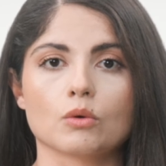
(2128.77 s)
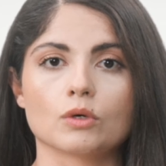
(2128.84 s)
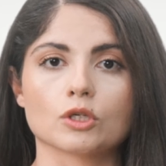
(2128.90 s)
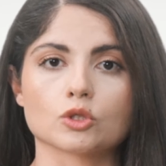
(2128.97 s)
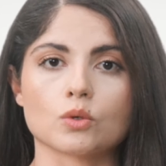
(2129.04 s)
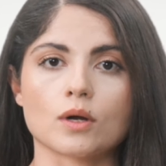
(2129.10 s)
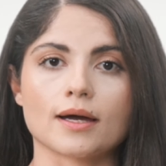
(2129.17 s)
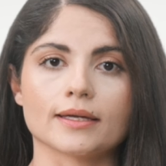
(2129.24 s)
we're
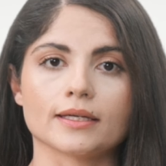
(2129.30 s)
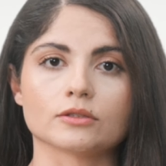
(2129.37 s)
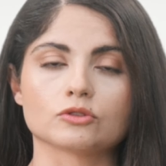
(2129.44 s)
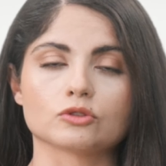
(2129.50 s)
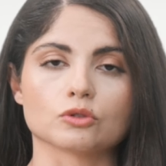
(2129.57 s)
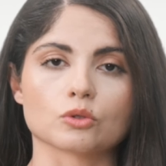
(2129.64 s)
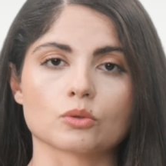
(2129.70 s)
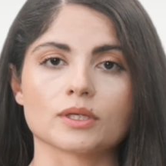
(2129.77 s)
trying
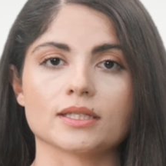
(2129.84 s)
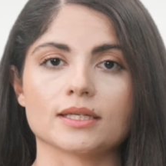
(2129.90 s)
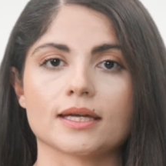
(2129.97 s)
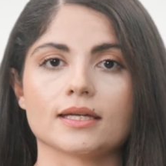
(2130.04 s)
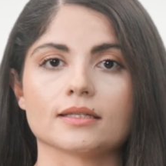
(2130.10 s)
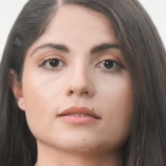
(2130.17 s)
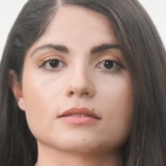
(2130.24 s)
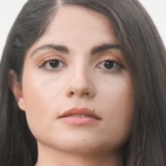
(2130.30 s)
to
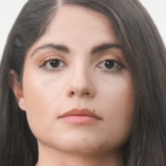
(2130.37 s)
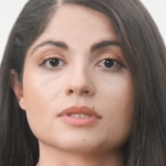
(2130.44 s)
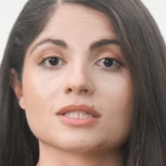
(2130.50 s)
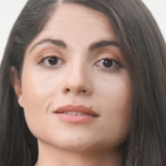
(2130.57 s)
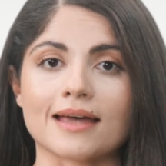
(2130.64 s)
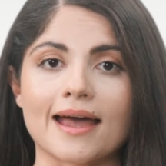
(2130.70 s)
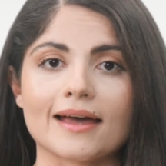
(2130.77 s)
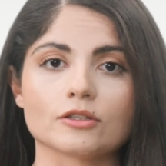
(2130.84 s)
create some
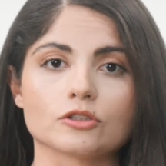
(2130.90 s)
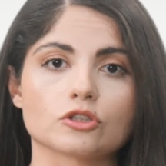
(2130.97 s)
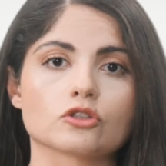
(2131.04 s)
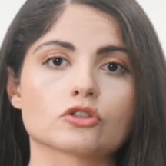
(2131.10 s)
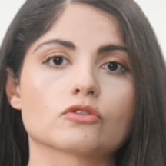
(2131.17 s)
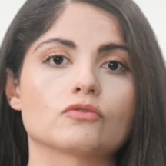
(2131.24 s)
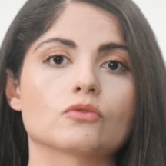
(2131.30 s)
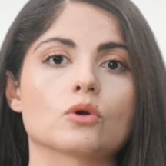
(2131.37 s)

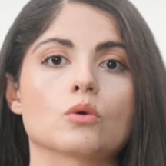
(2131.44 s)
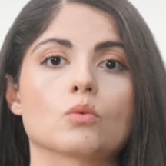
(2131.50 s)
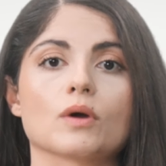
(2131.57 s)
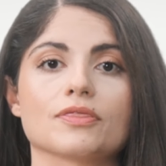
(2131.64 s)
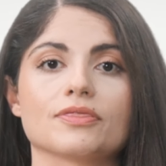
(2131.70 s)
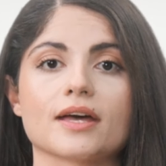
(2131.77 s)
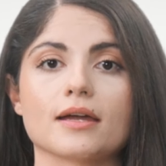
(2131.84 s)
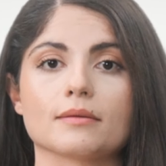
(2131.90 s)
standards for
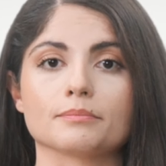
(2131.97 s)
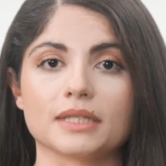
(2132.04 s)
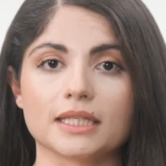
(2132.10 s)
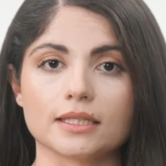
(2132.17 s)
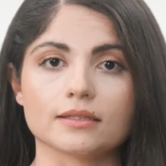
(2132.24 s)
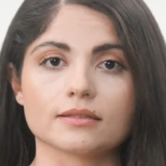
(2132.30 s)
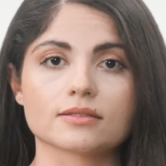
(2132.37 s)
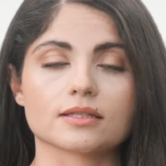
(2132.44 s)
what that
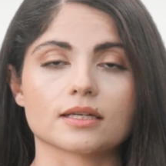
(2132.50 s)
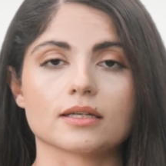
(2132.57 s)
means.